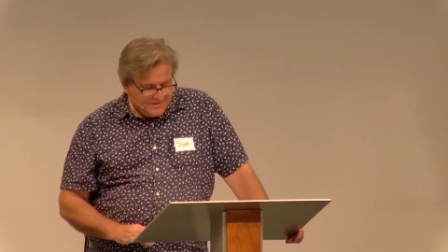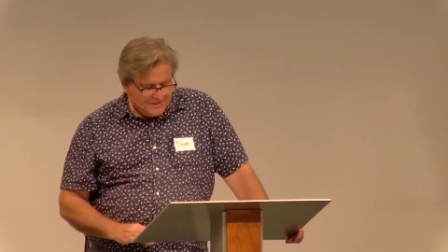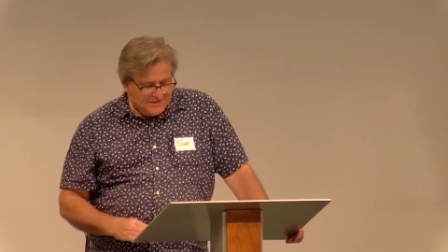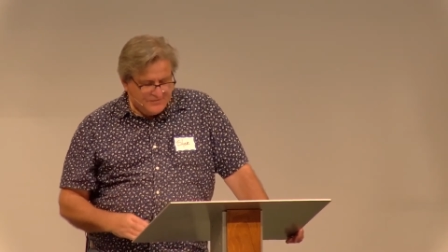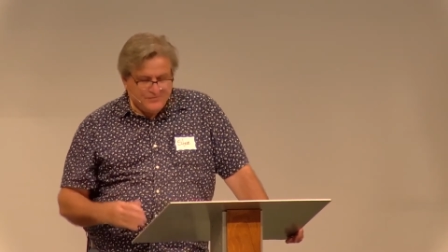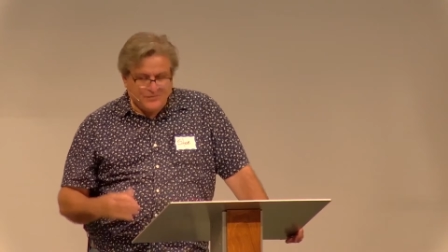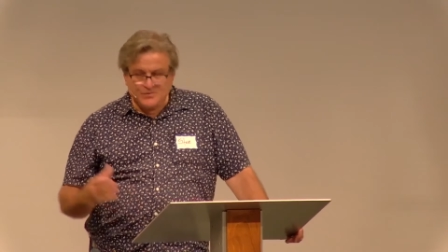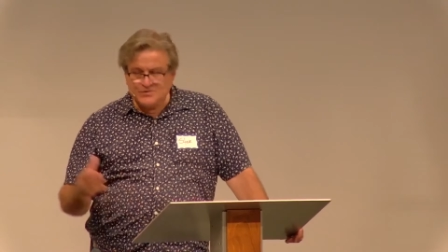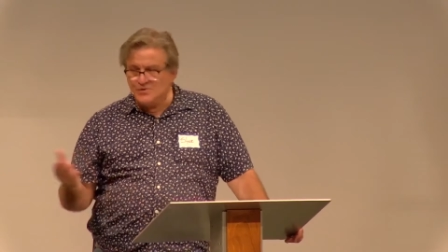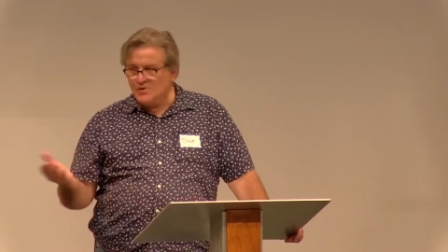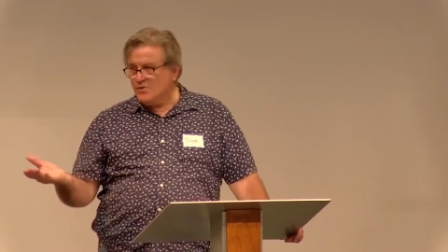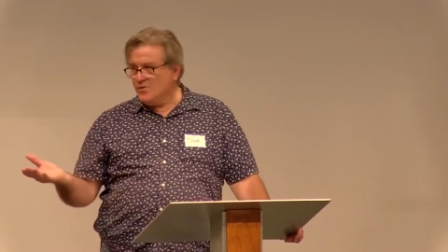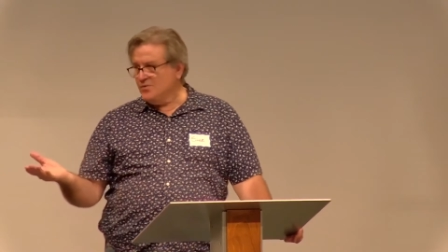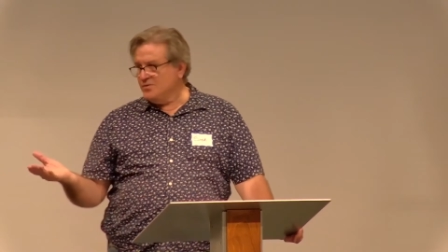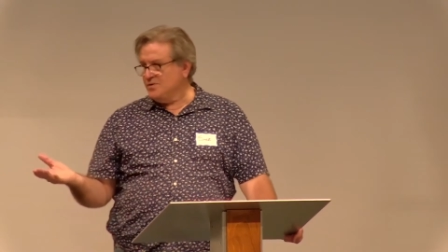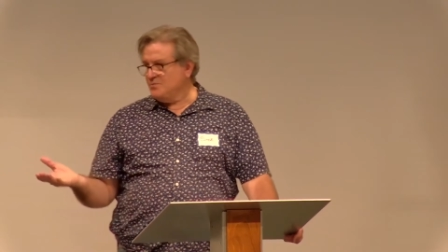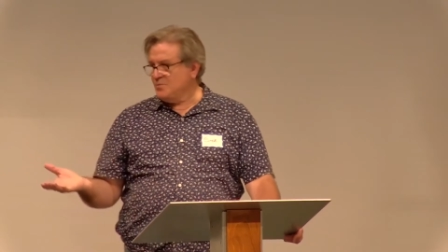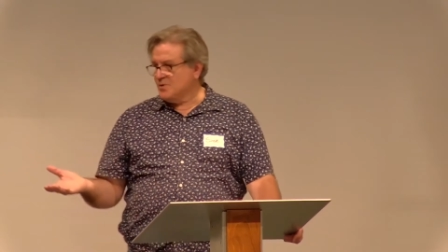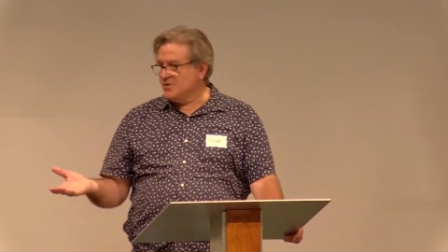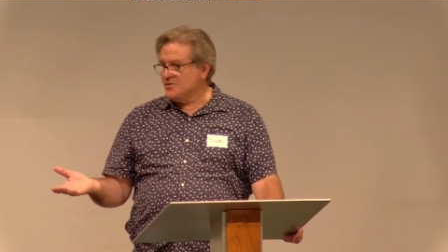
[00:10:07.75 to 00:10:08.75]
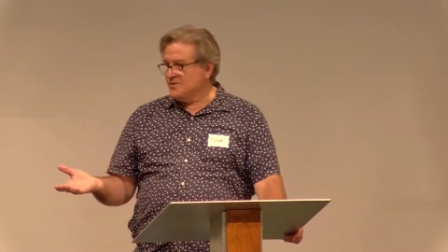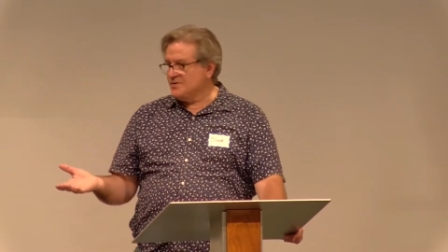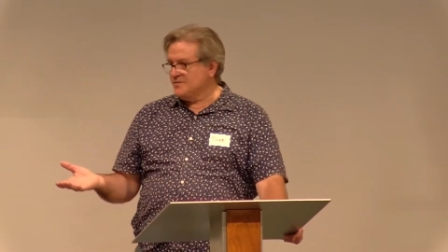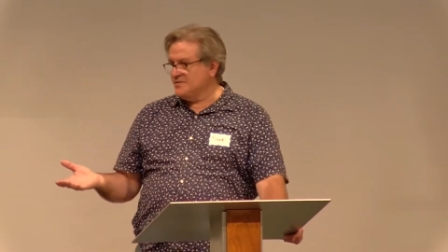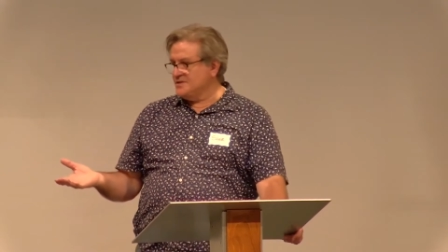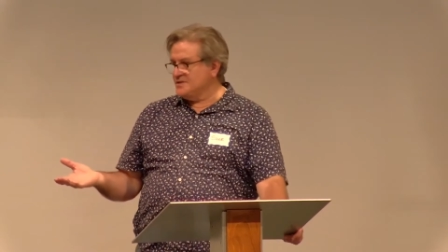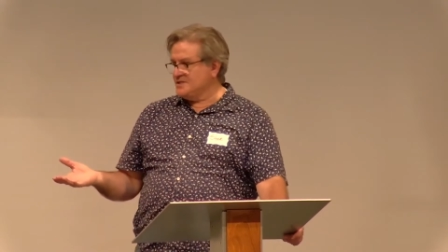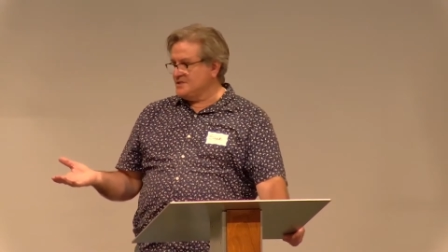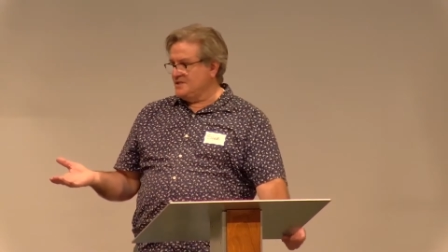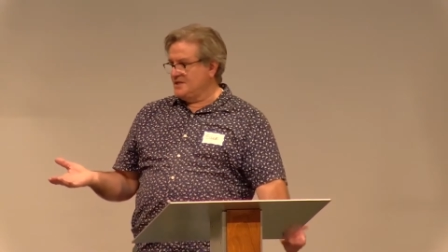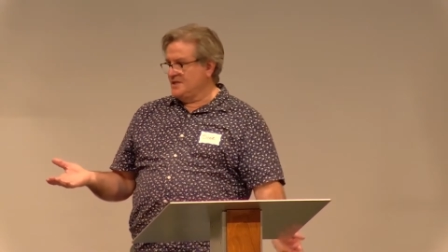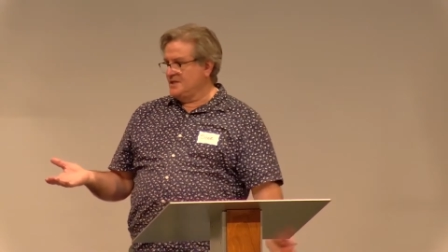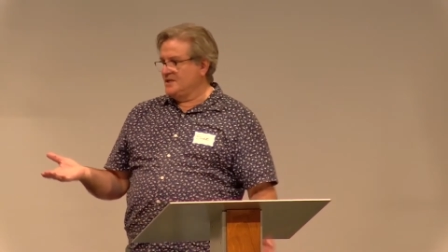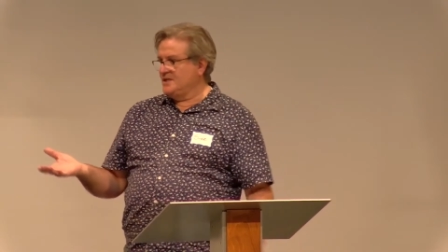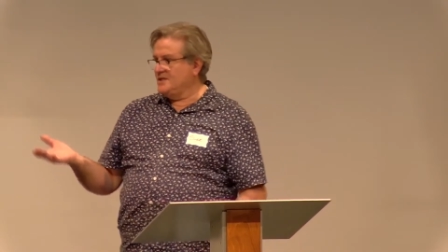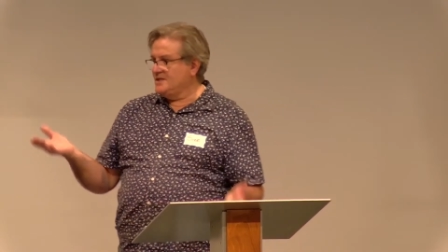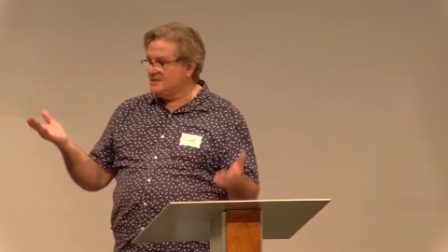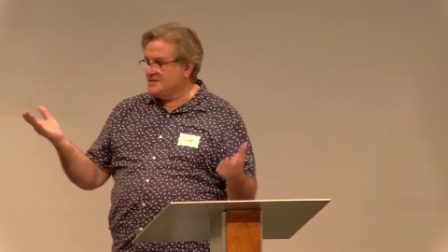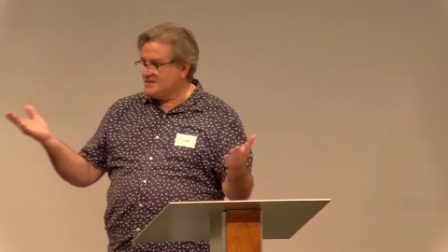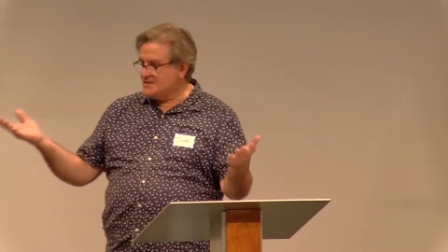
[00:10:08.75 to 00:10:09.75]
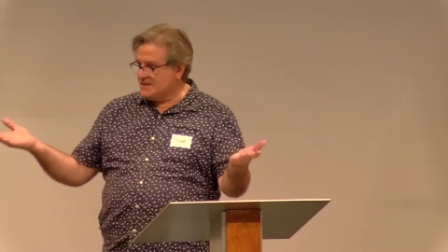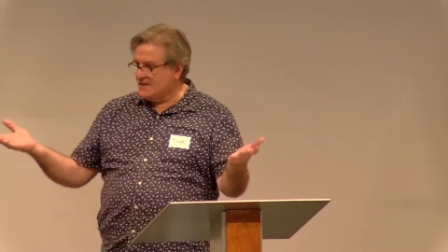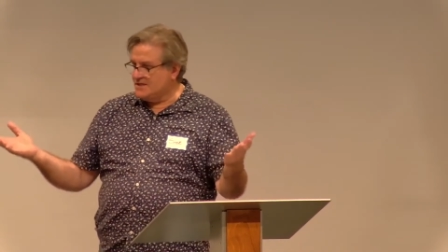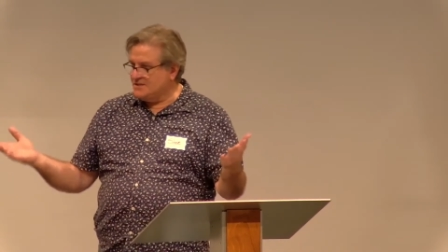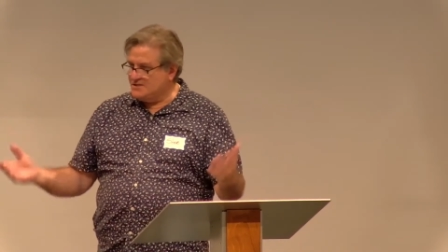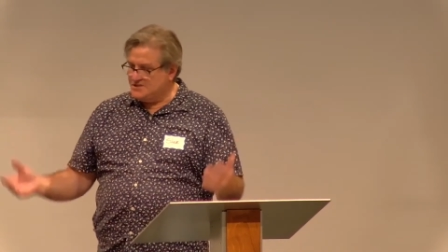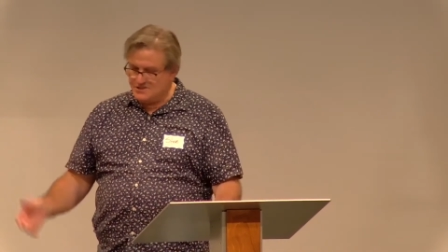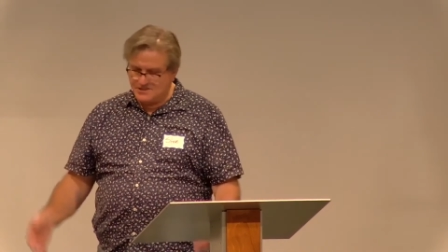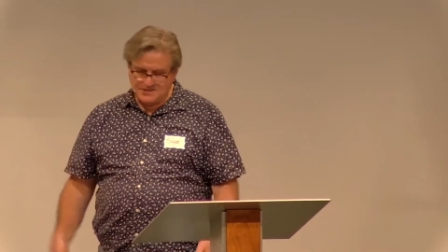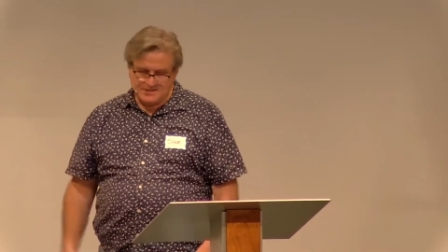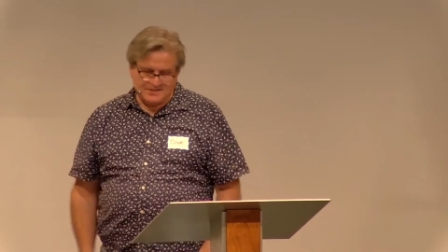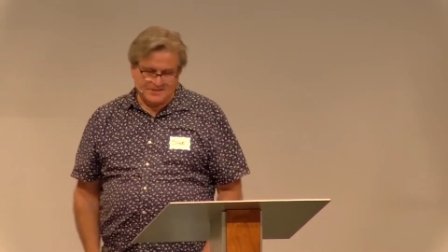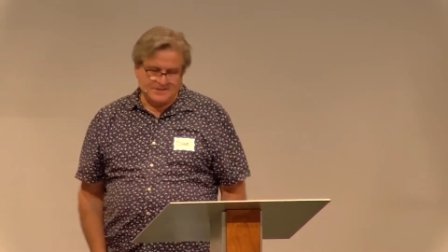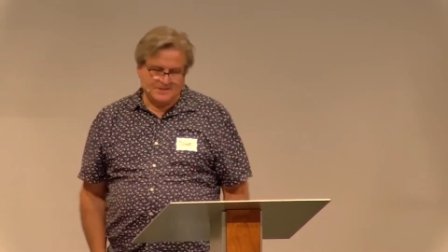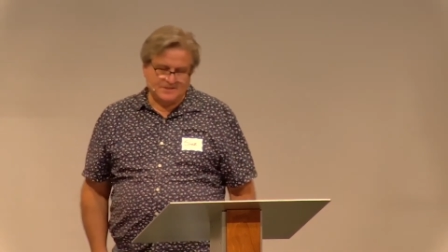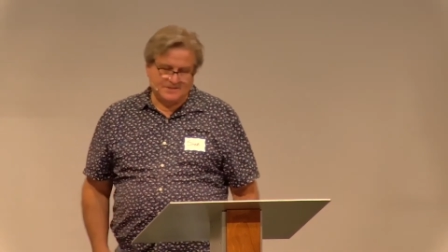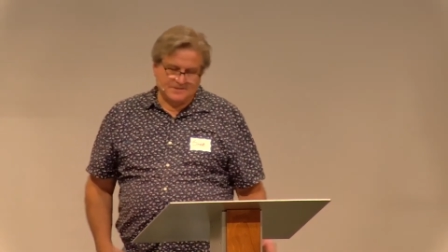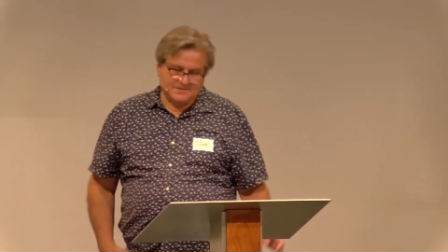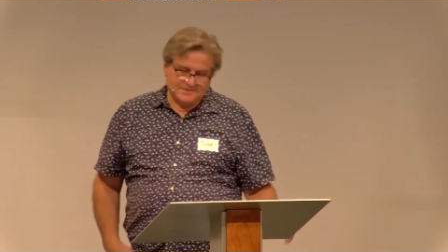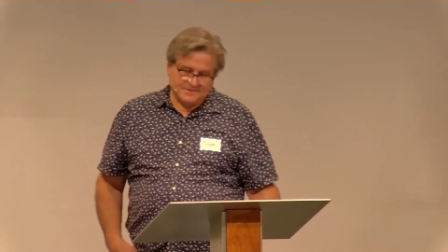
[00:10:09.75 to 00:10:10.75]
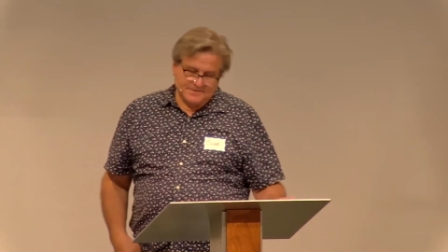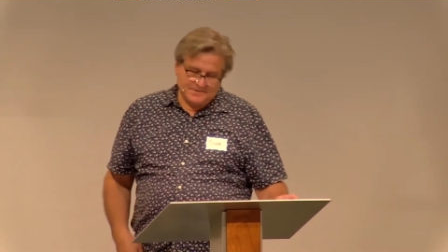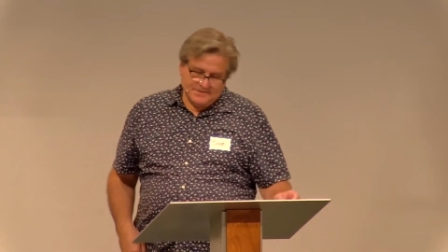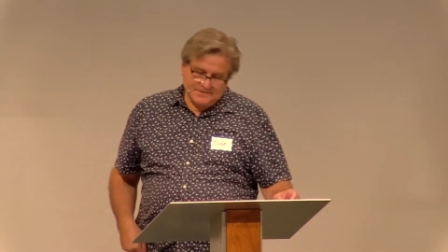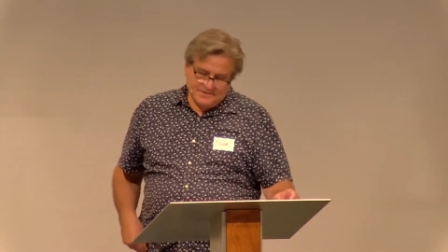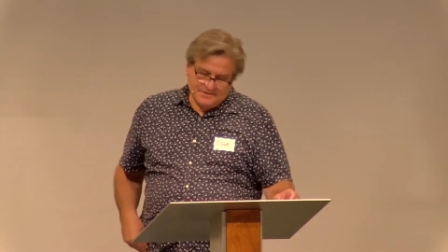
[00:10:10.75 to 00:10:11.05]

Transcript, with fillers: And he foretold the birth of this king, his son Jesus,